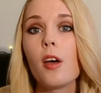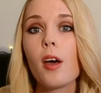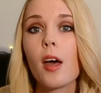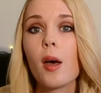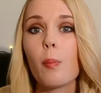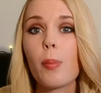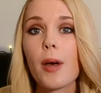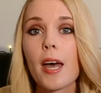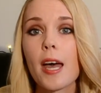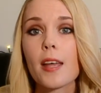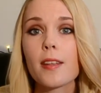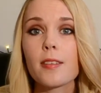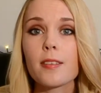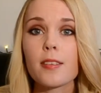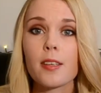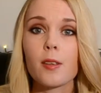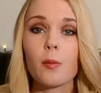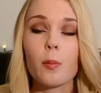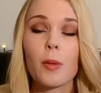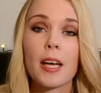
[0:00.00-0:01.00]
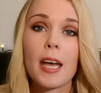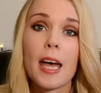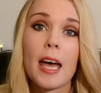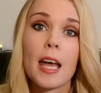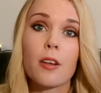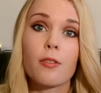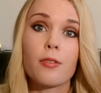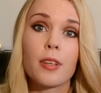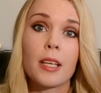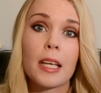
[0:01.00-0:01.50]
abandoned my
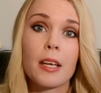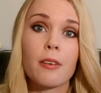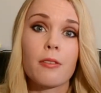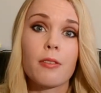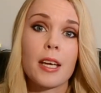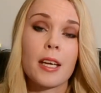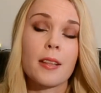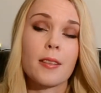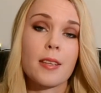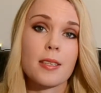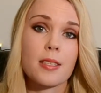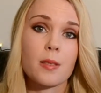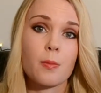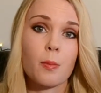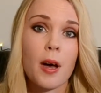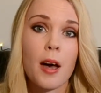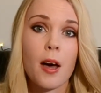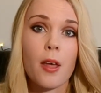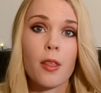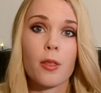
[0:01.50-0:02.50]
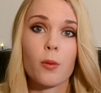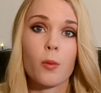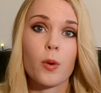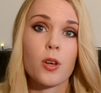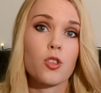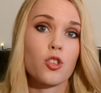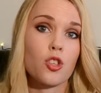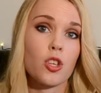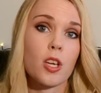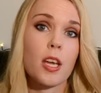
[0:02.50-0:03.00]
healthy living this month,
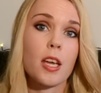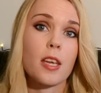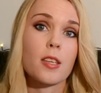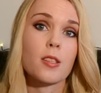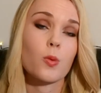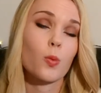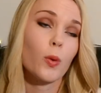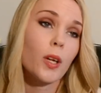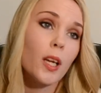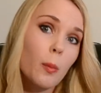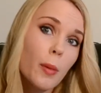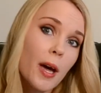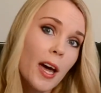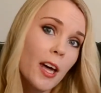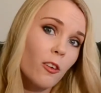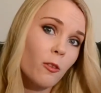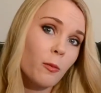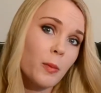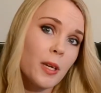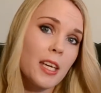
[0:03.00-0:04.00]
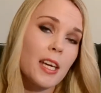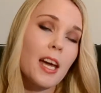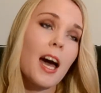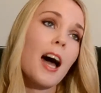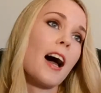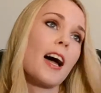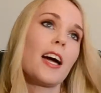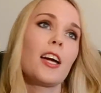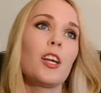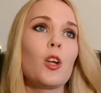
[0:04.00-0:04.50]
which is really bad of me,
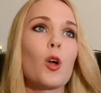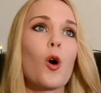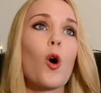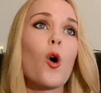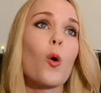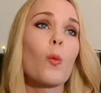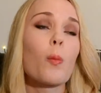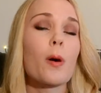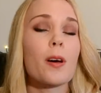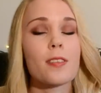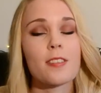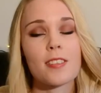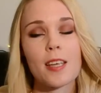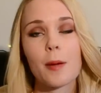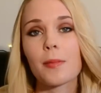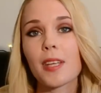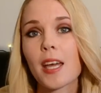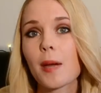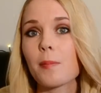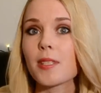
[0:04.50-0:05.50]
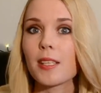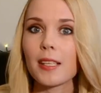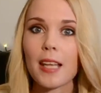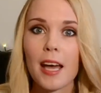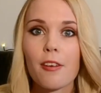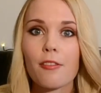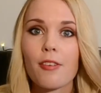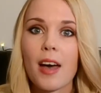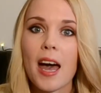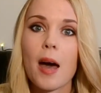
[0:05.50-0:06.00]
I know, but sometimes
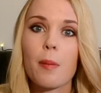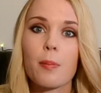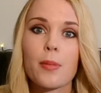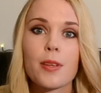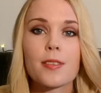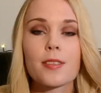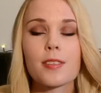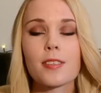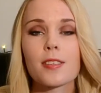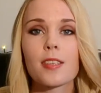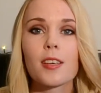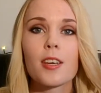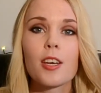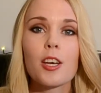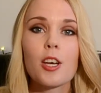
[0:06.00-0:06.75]
life happens.